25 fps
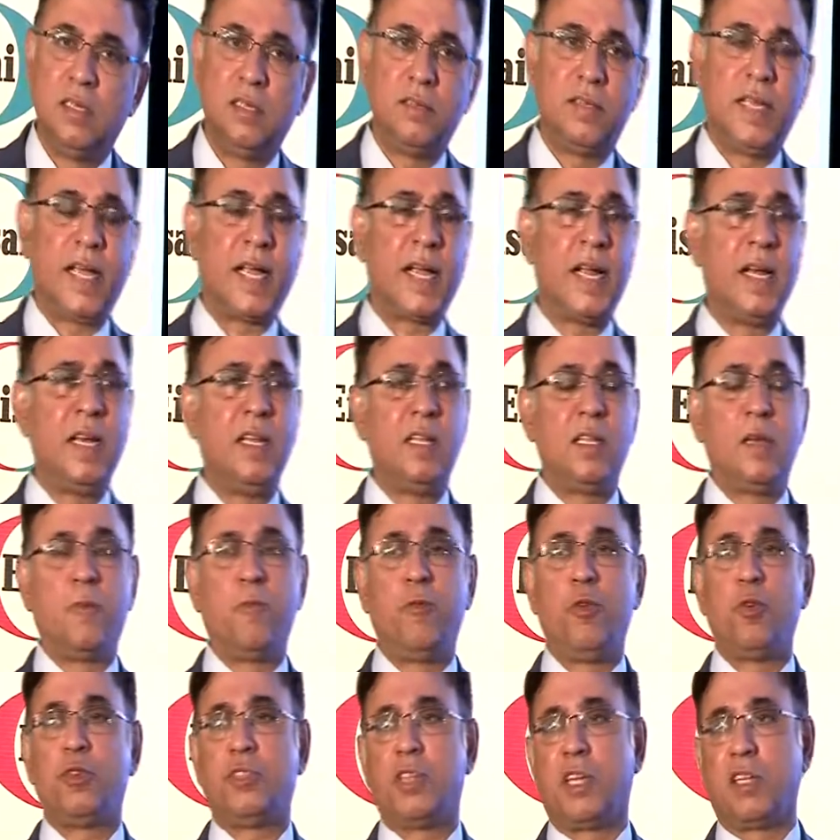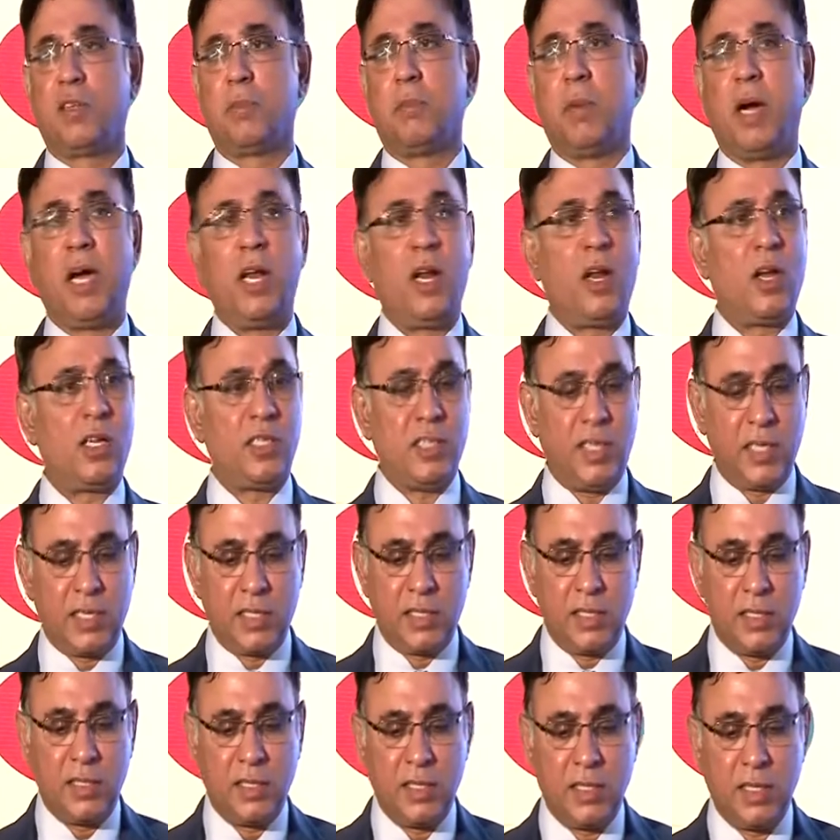Second is the future is
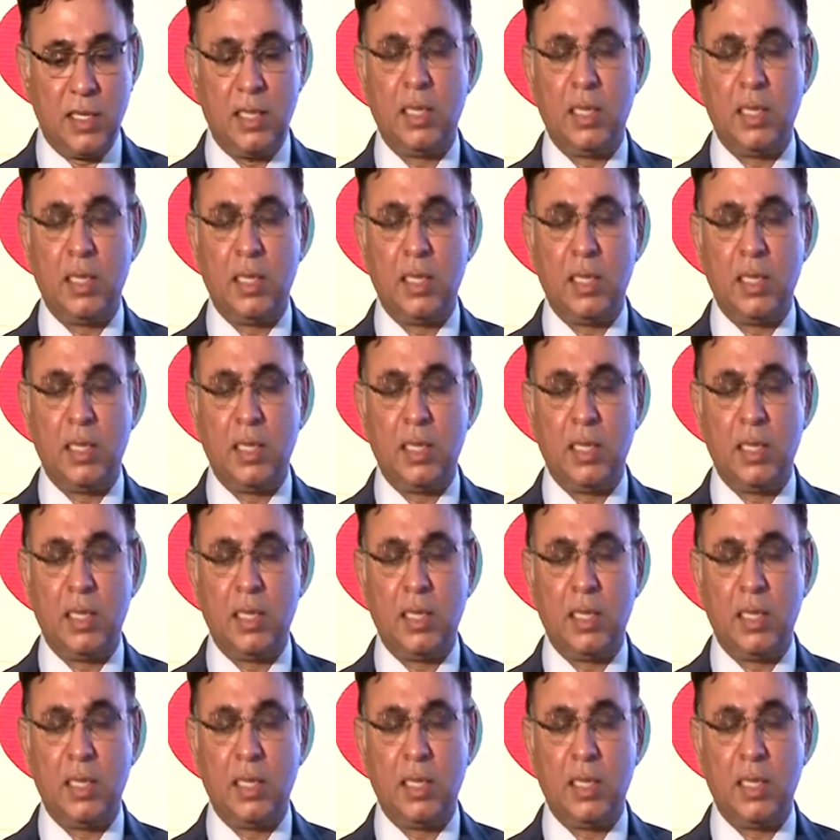biologics.